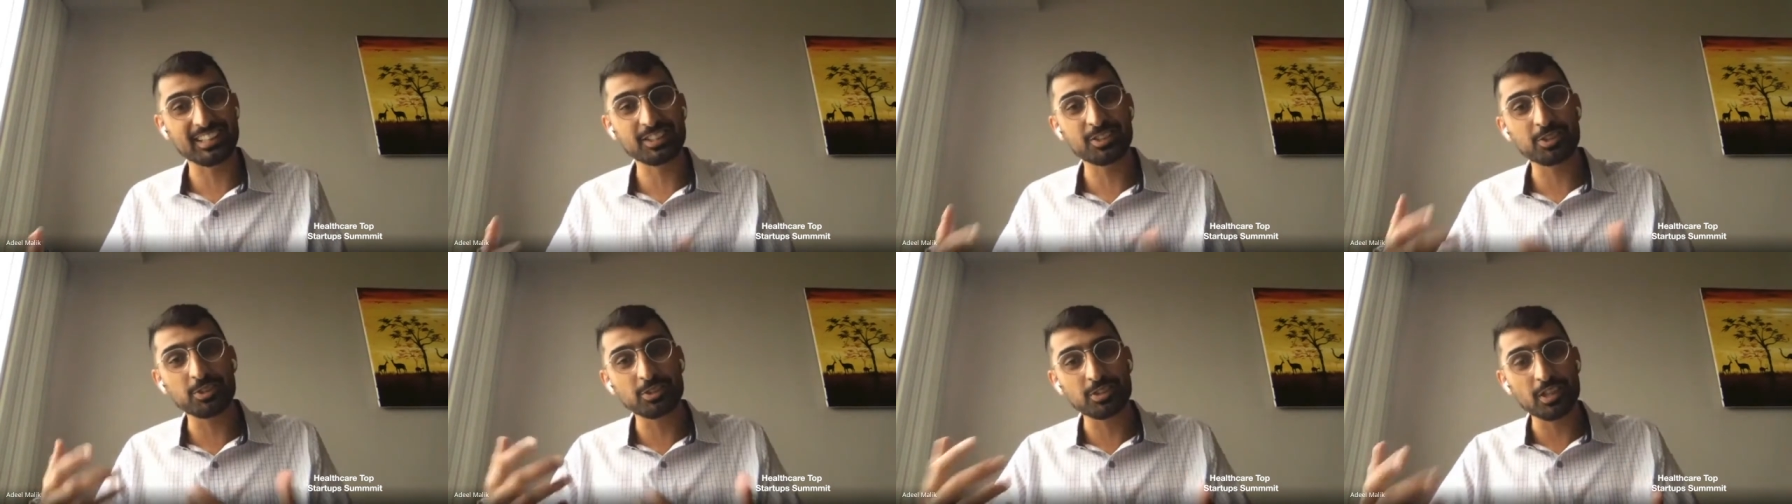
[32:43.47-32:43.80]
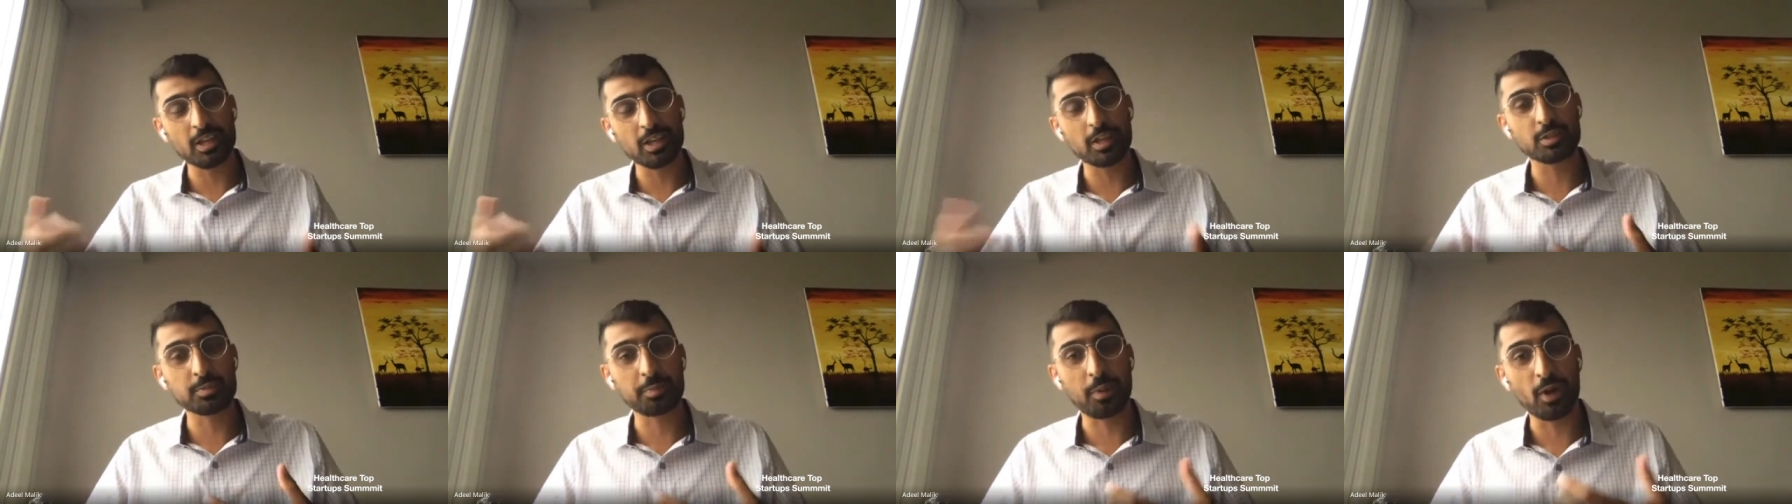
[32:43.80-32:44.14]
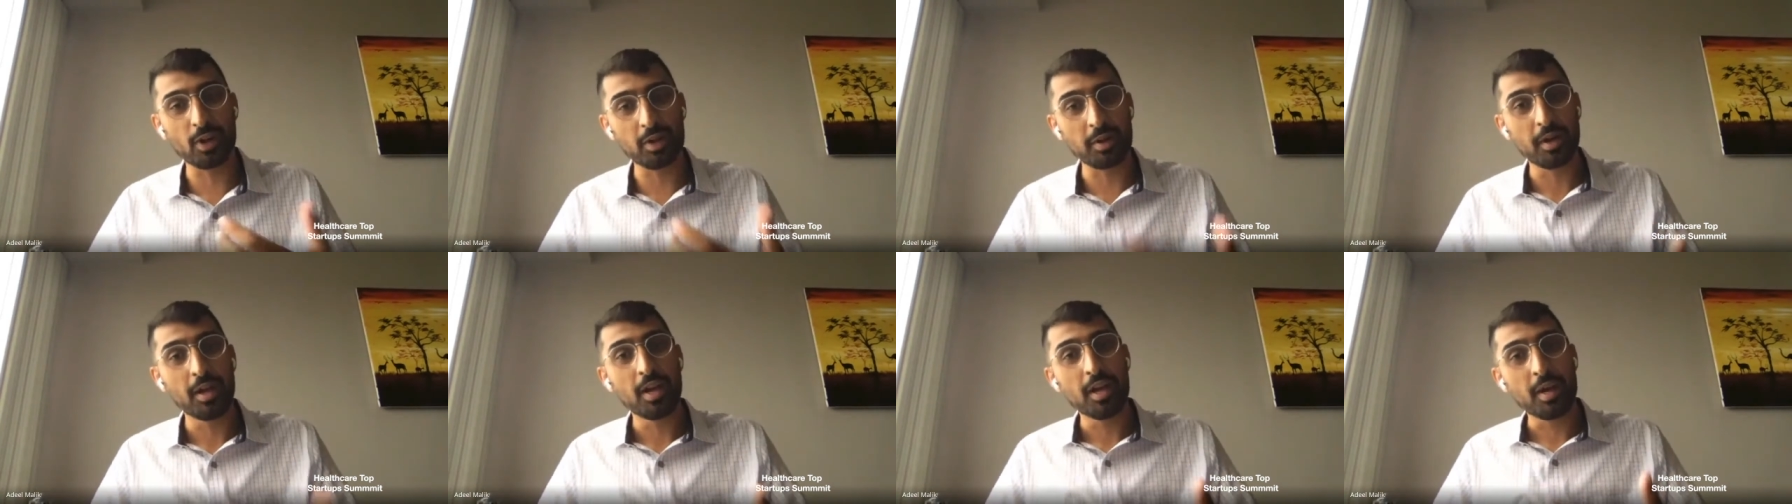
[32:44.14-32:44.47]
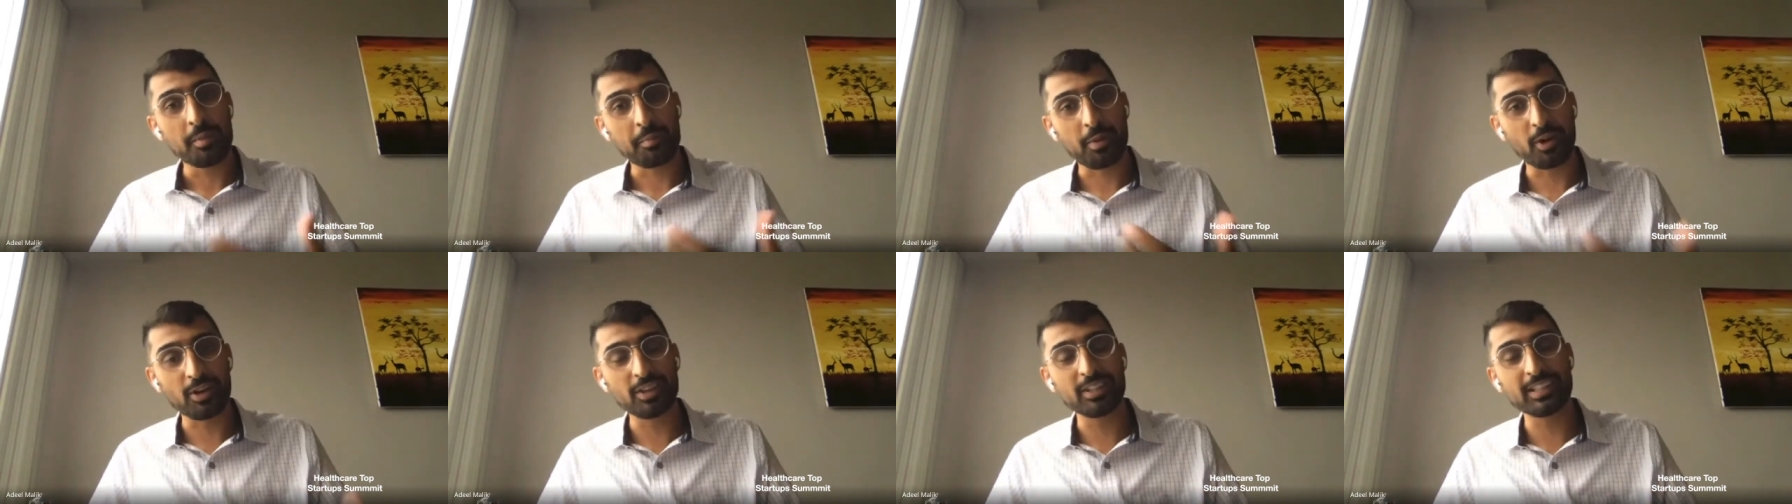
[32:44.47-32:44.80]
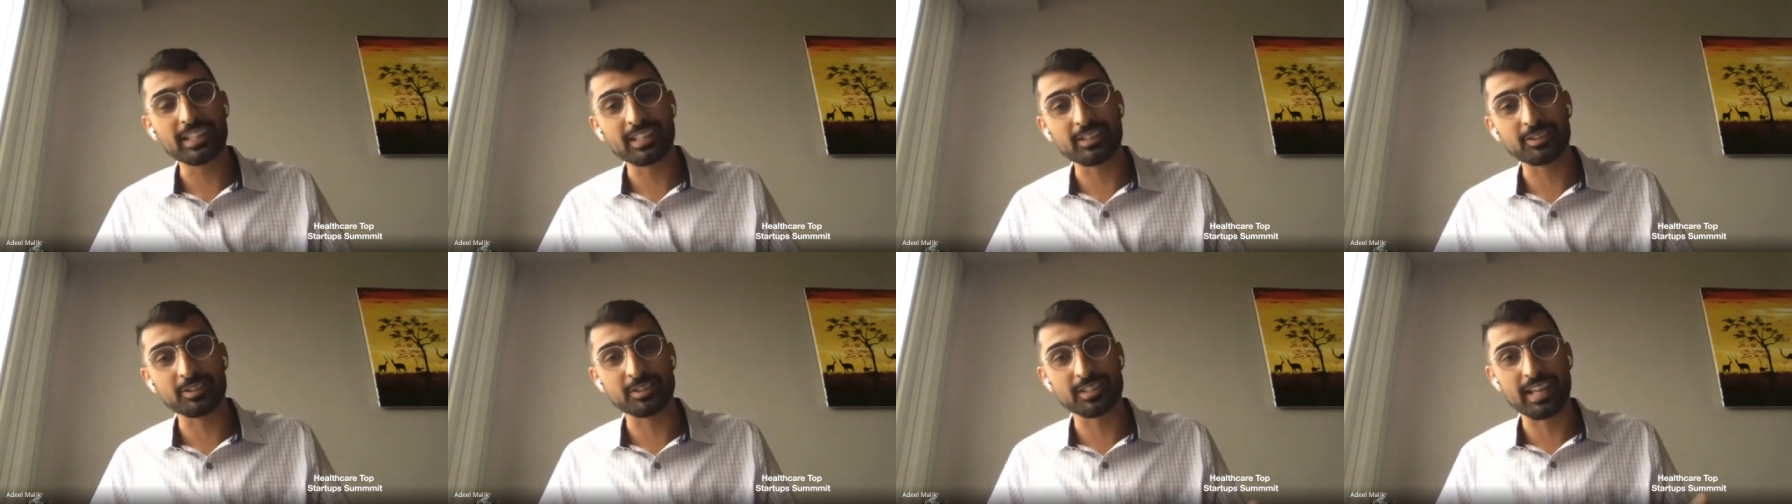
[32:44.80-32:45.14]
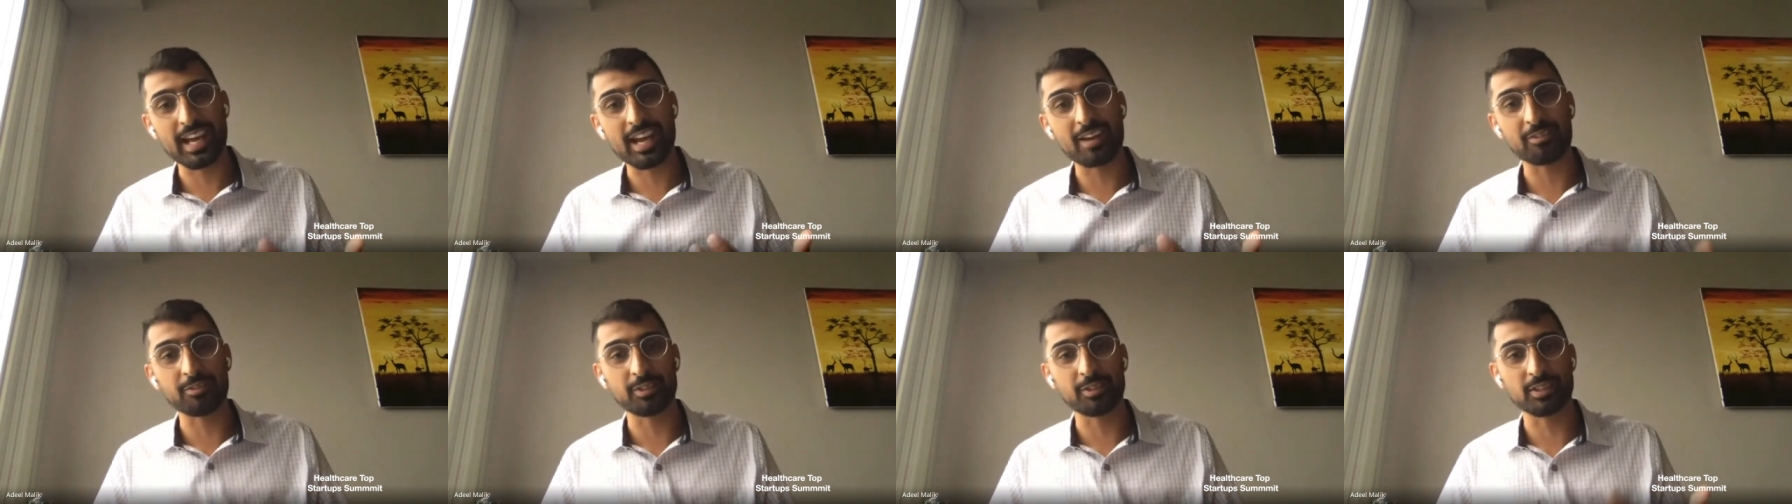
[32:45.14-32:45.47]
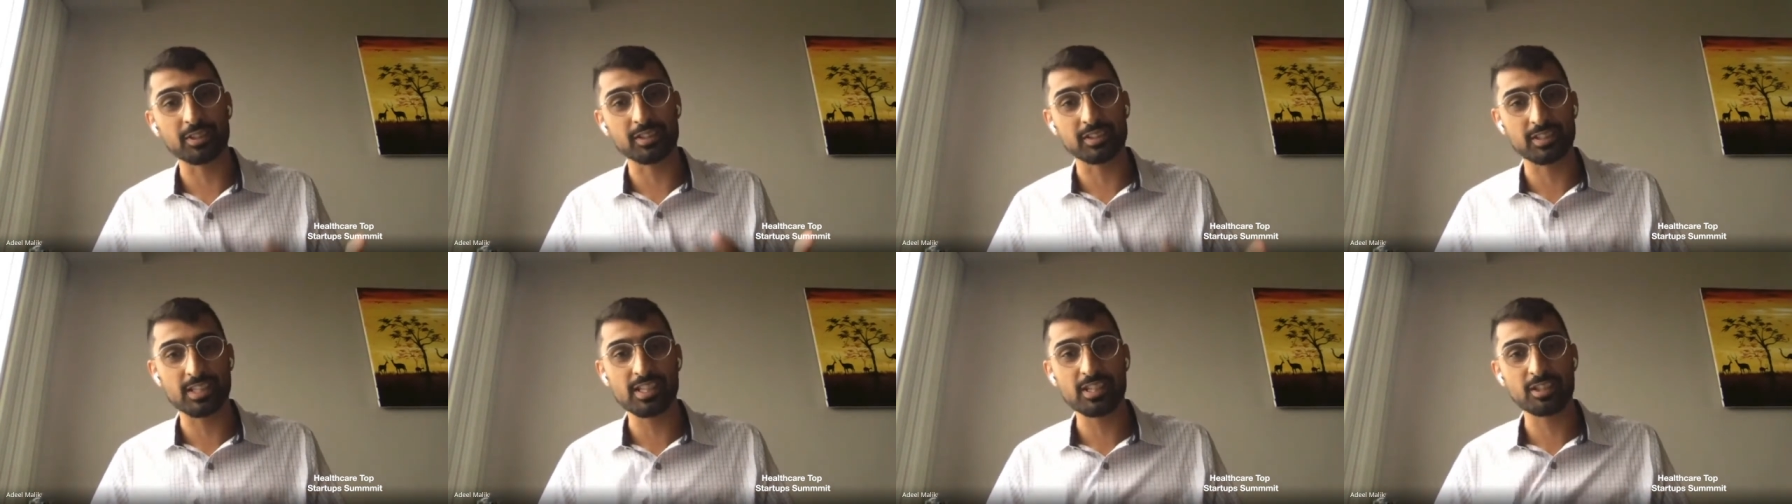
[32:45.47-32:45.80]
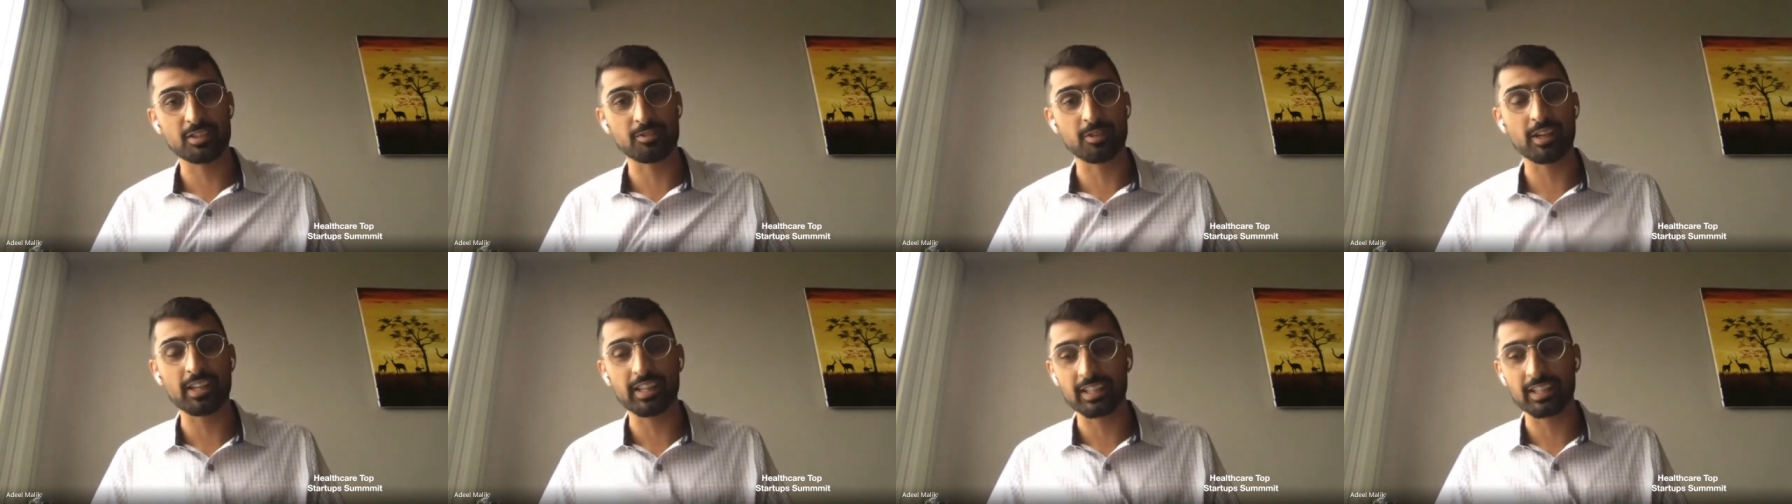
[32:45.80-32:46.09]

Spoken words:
So it's partly is that realization, right?